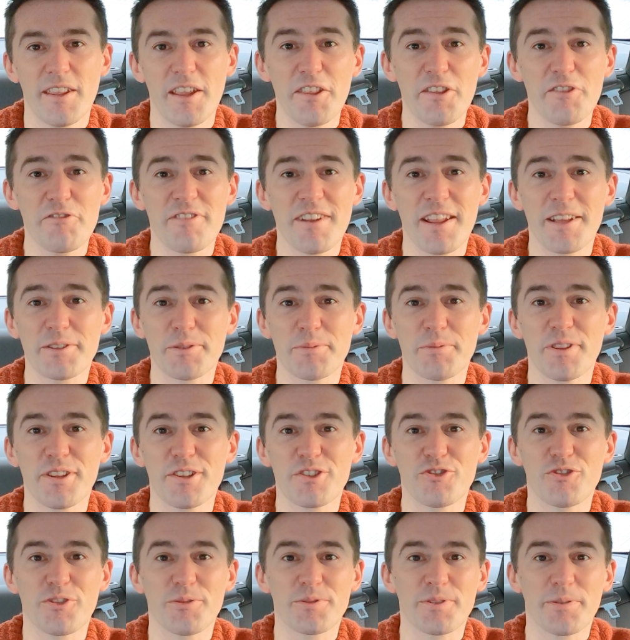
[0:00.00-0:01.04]
The other announcement
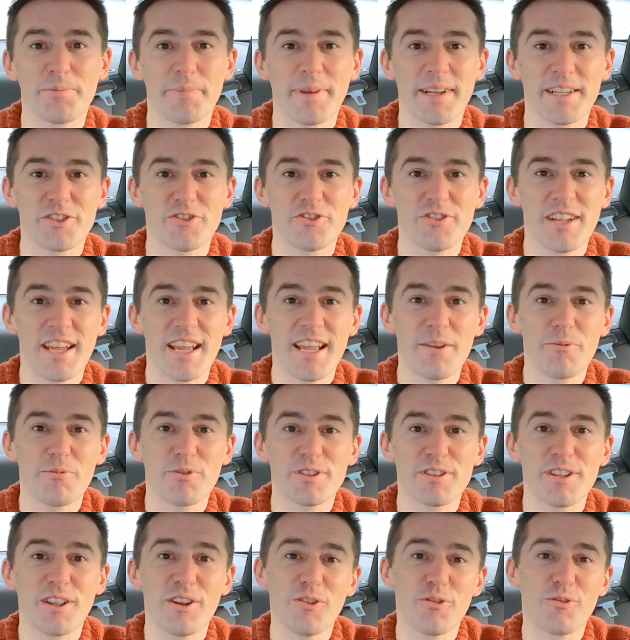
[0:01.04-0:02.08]
that dropped on Battery Day
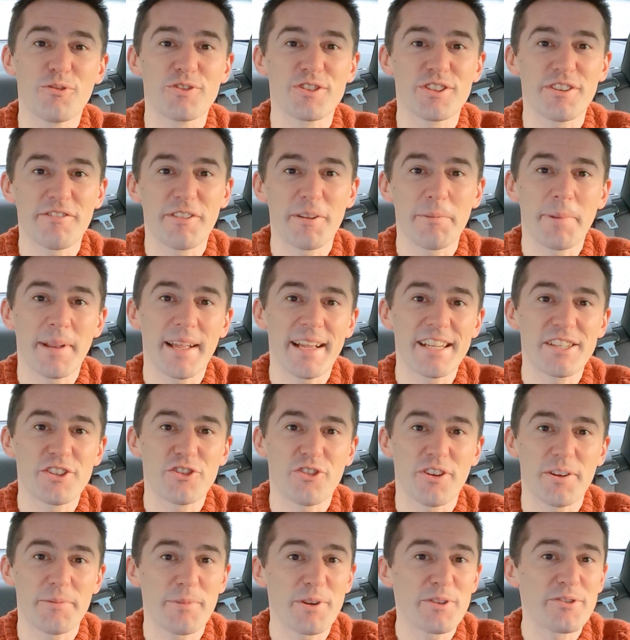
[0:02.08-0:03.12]
was the launch of the Plaid
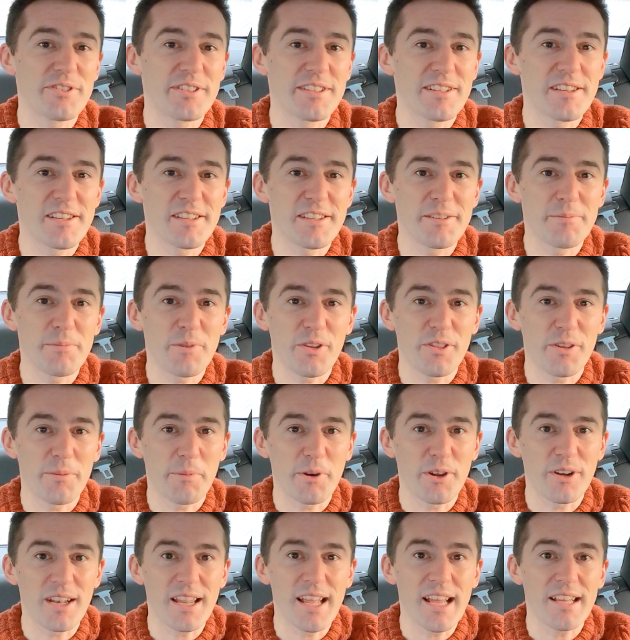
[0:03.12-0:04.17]
tri-motor system on the
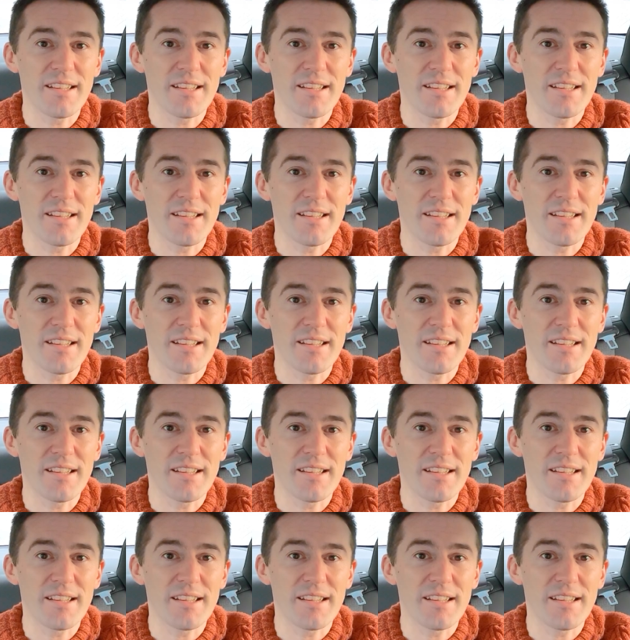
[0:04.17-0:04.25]
Model